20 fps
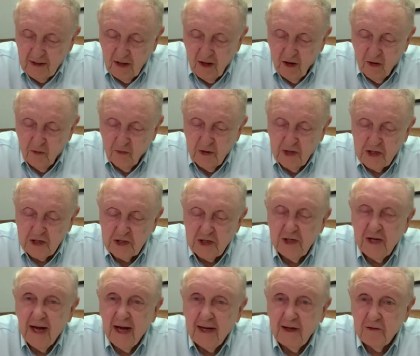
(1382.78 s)
alone, it's
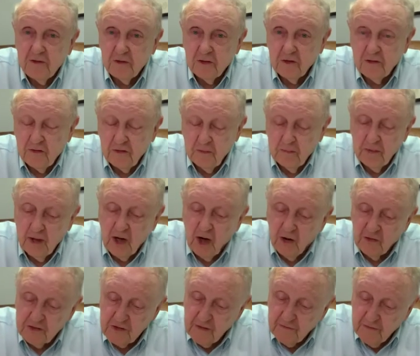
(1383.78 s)
dangerous,
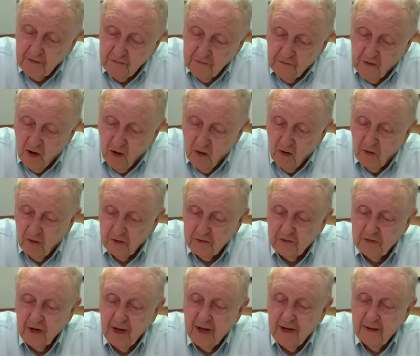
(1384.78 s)
because if he
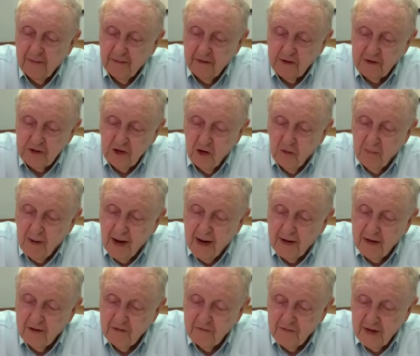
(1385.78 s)
falls, there's
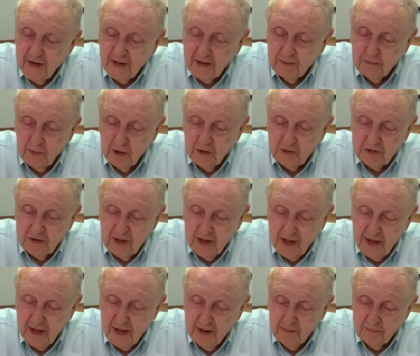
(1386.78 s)
nobody available to
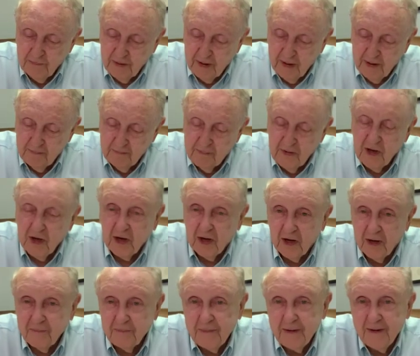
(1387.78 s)
help him
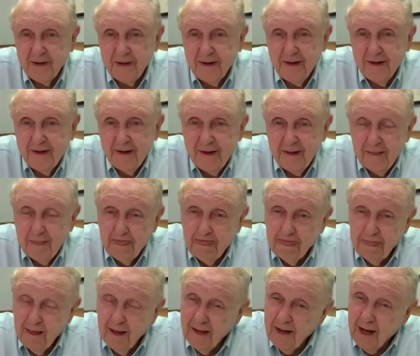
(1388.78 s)
up.
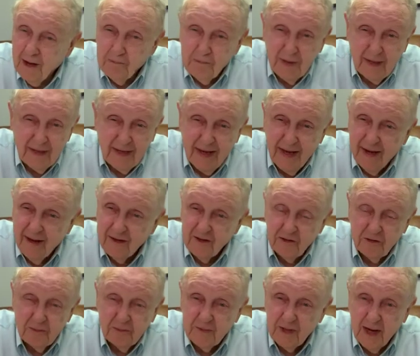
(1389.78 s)
Hey, I've been down at
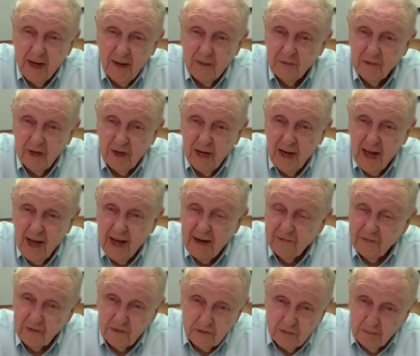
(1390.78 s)
some times in
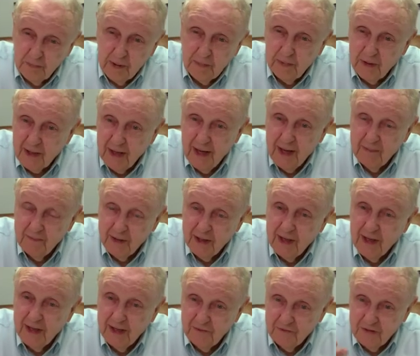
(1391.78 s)
life and some people came and
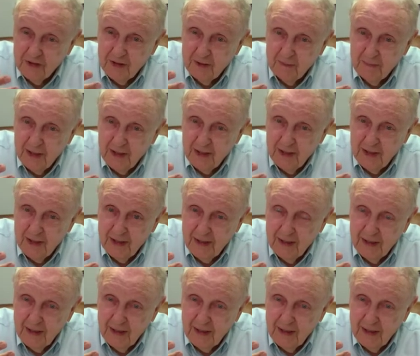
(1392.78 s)
lifted me.